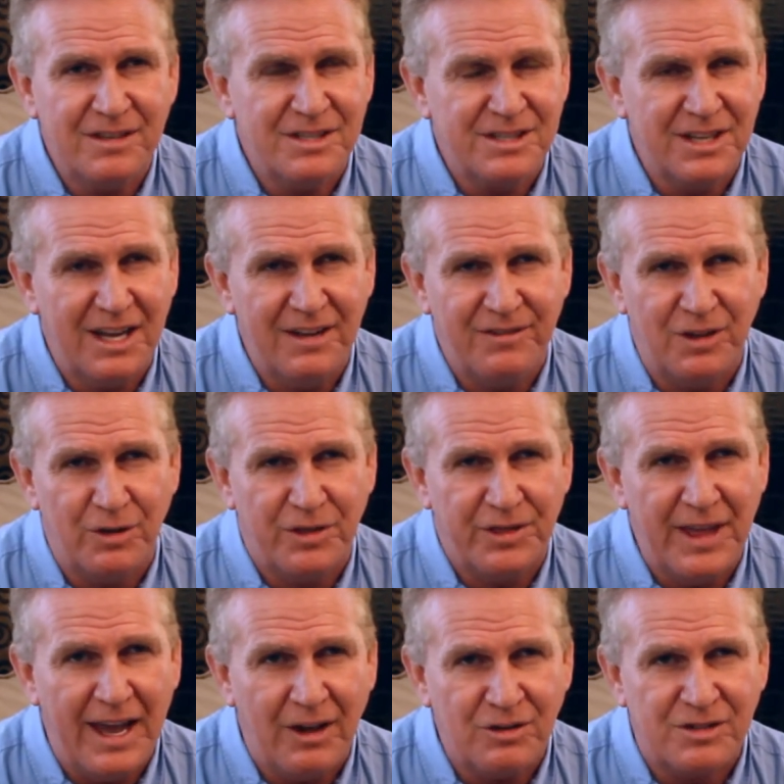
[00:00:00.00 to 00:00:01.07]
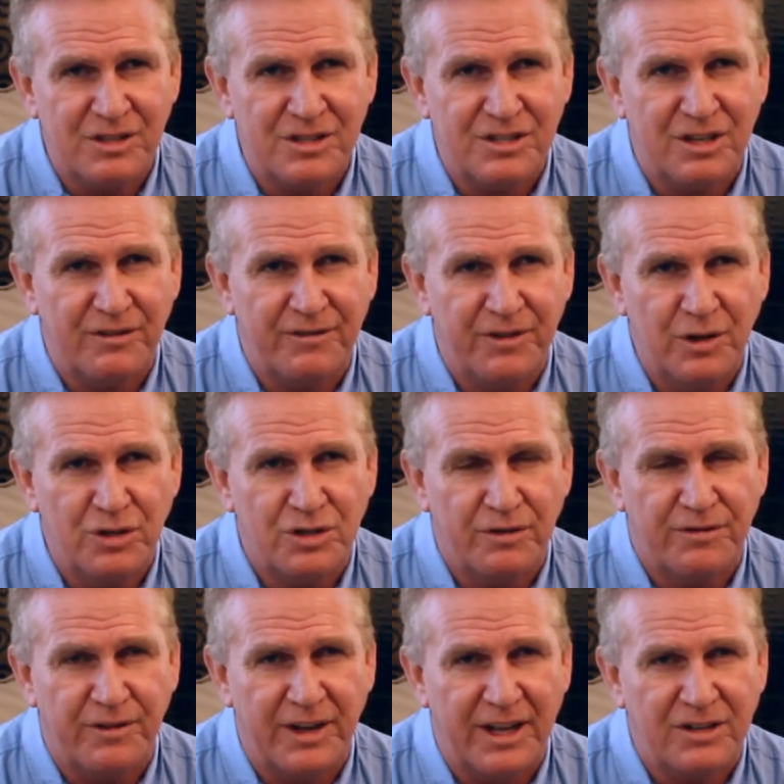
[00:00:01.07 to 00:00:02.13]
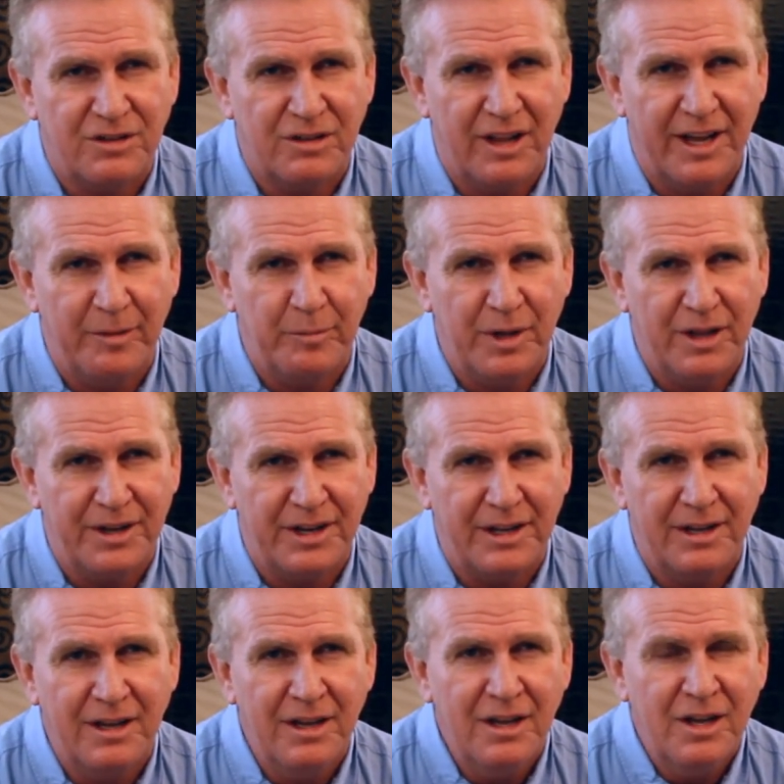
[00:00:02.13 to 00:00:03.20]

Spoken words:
save you thousands in future financial liability.